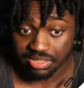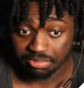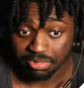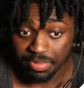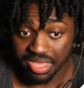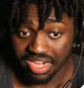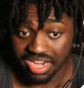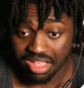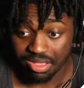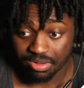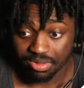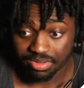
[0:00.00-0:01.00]
We made it
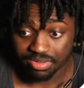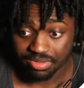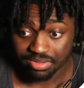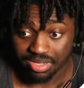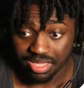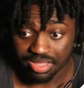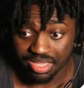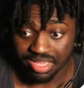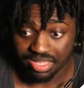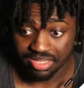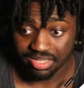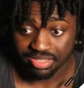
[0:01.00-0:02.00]
out, I
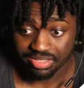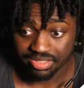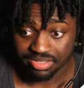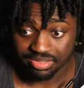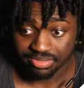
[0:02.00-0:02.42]
think. Finally.